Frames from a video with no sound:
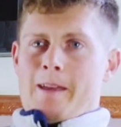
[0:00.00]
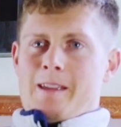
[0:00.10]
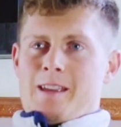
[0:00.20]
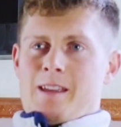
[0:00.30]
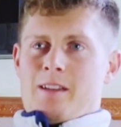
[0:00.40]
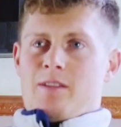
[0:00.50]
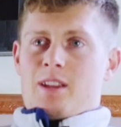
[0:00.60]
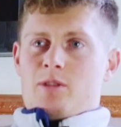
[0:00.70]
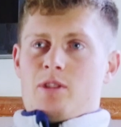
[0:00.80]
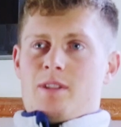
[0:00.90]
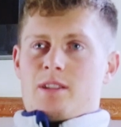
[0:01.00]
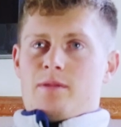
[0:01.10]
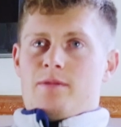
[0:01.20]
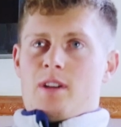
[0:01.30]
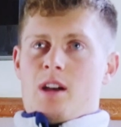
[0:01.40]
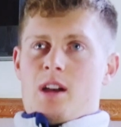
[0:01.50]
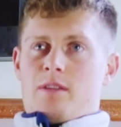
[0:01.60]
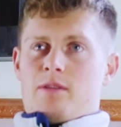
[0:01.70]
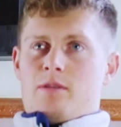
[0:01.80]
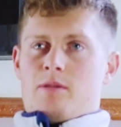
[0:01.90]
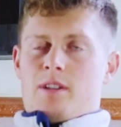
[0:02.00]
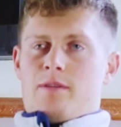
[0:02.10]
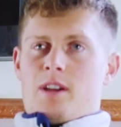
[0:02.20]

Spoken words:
I think it was 2005 when I